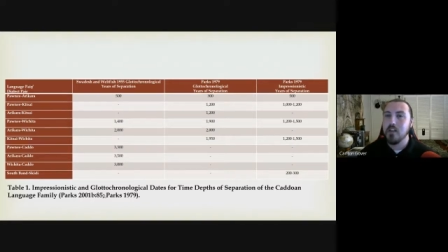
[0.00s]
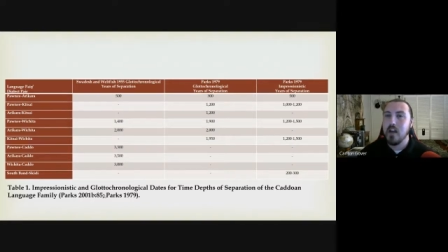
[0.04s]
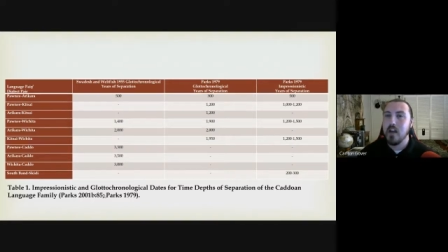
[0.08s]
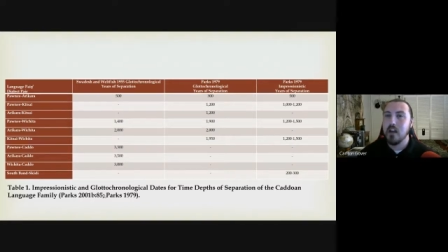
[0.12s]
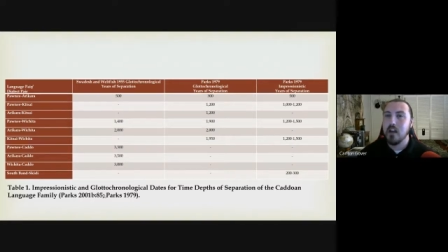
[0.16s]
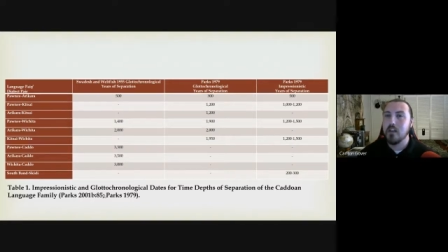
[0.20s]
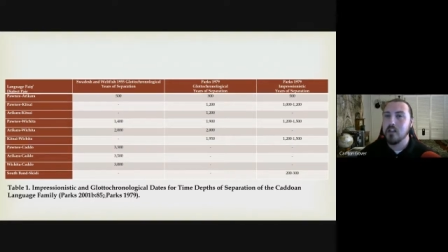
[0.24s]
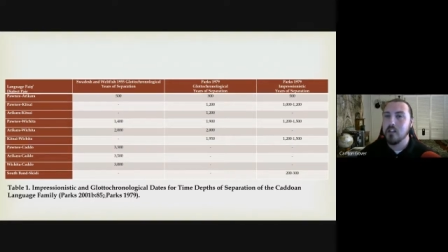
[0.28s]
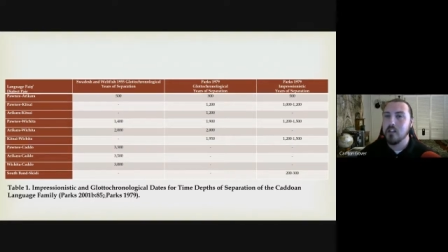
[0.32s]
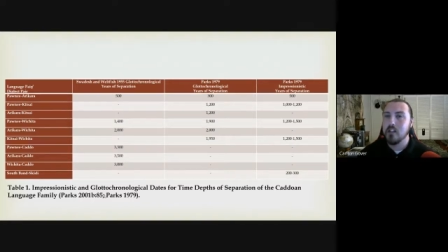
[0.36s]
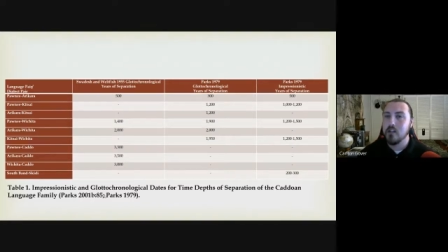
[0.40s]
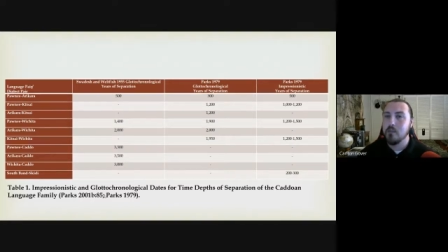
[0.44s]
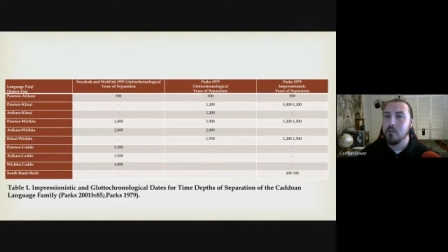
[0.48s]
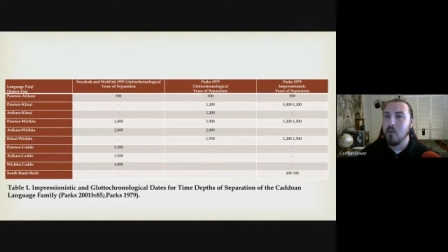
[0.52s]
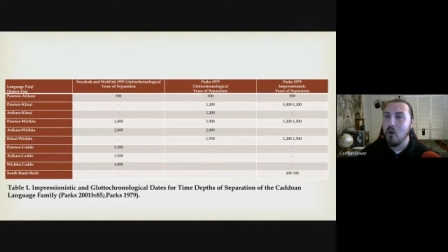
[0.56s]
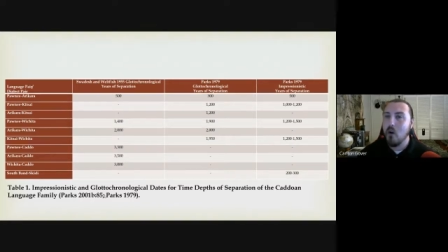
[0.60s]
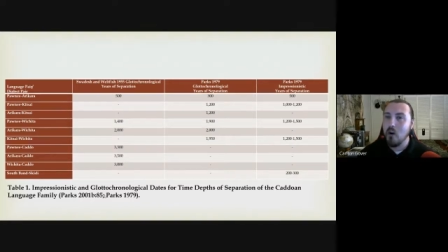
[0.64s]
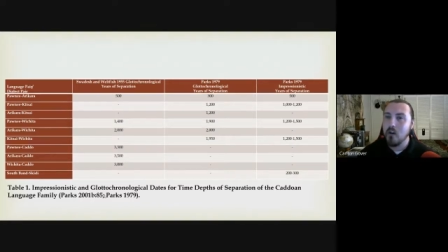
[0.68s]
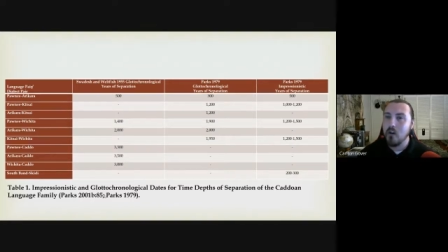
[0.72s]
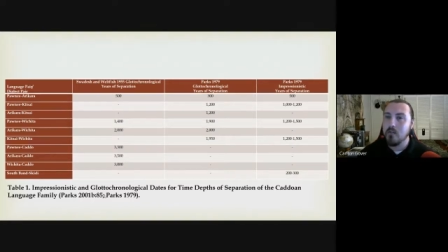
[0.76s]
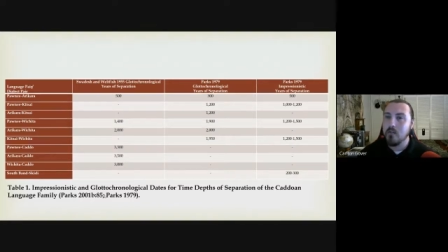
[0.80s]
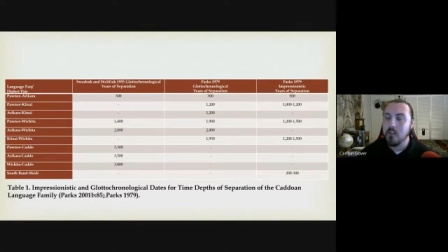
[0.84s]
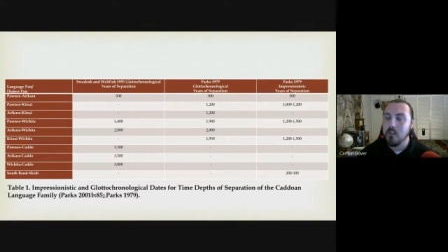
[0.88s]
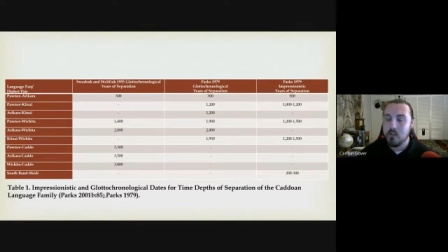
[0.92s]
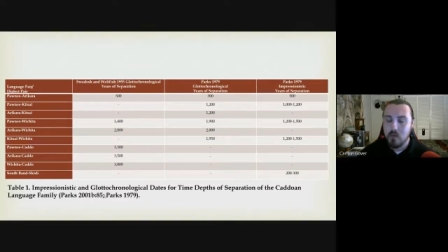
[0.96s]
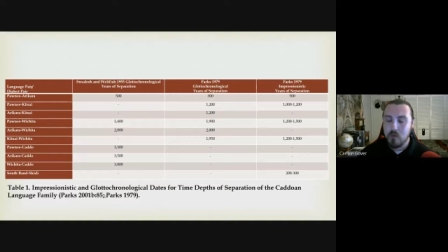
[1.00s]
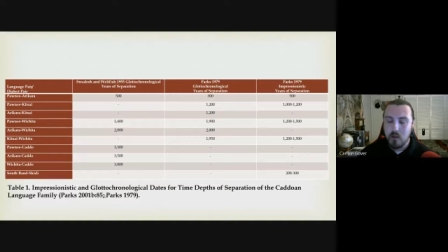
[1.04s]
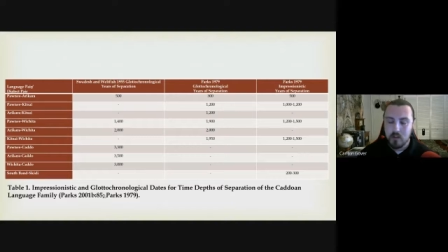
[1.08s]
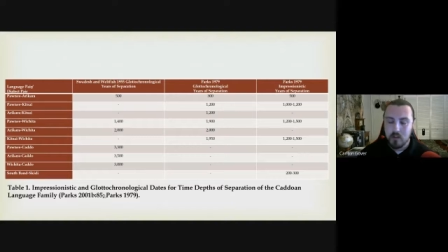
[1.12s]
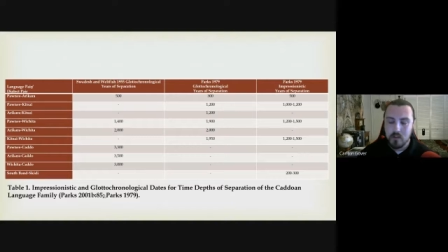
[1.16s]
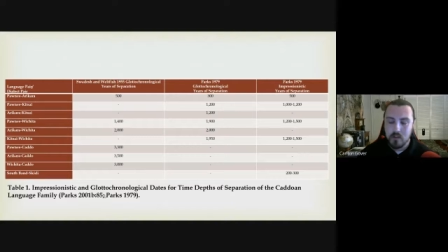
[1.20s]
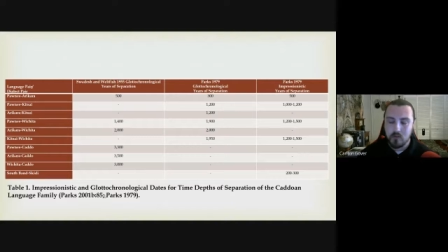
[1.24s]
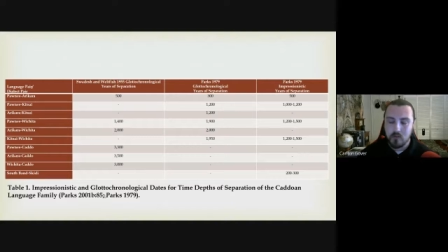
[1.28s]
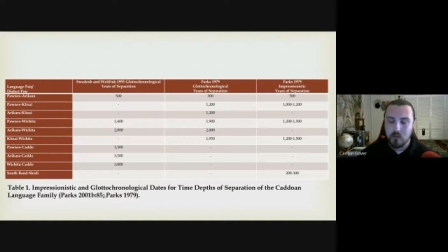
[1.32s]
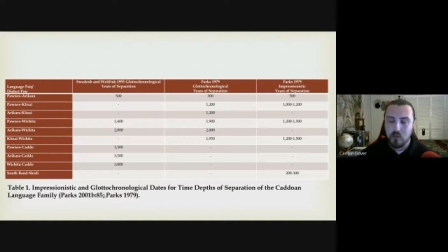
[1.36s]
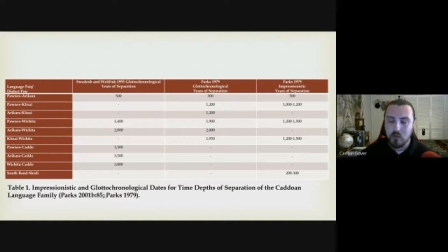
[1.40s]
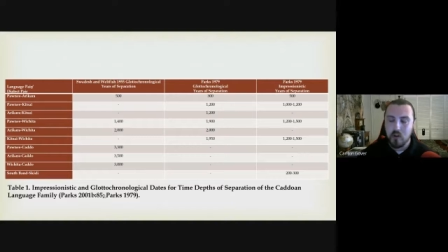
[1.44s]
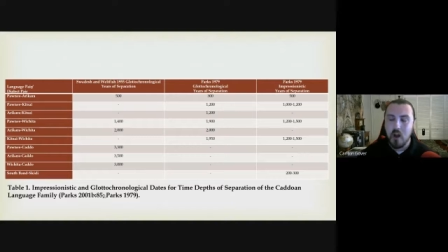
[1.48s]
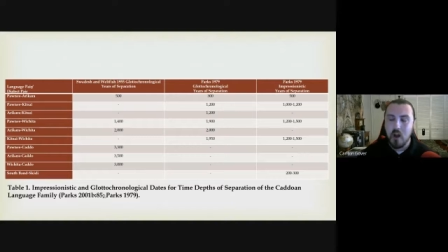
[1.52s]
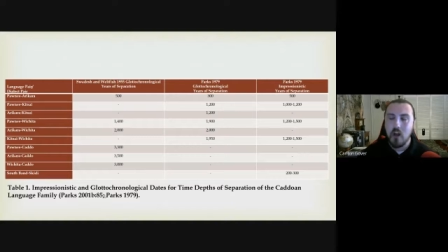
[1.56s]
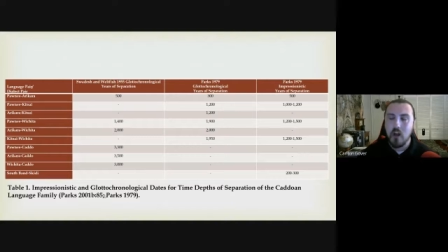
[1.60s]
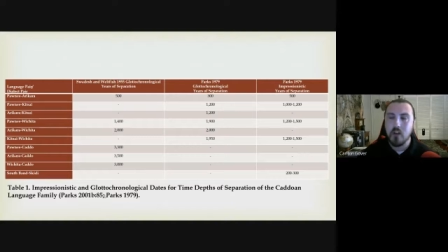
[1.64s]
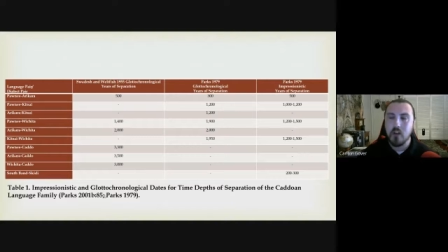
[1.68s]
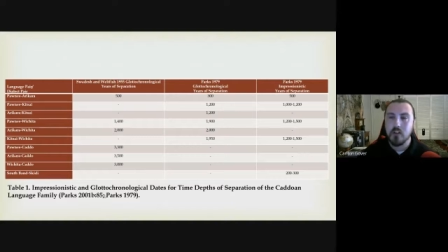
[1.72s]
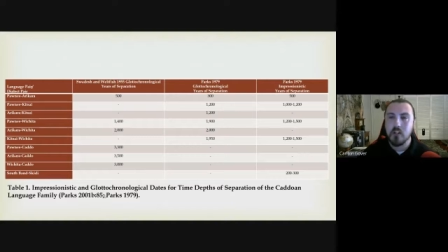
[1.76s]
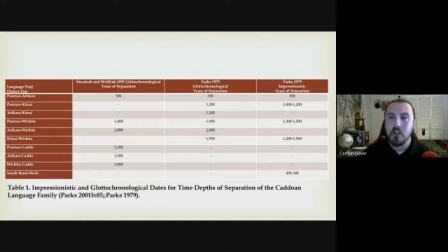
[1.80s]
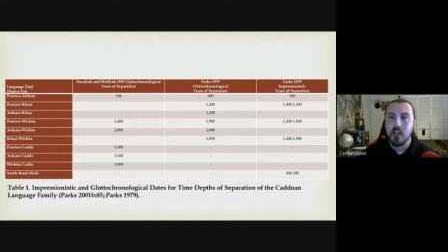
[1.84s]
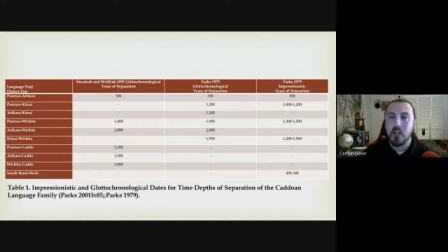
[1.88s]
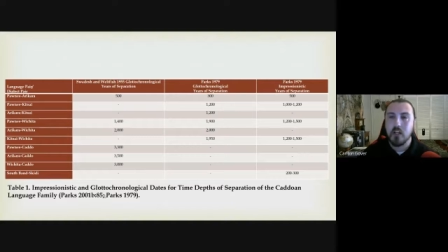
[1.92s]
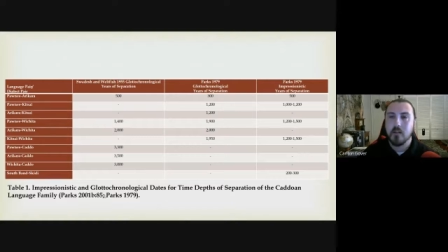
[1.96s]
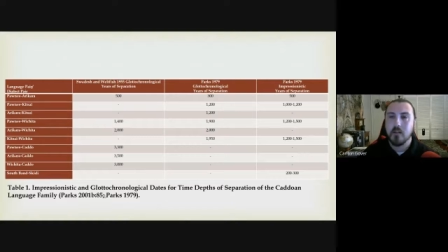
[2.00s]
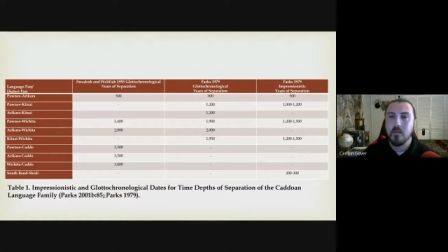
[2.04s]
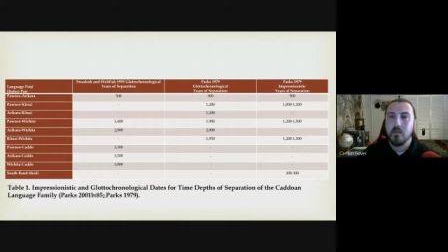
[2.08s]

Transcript: at least a part of this relative chronology.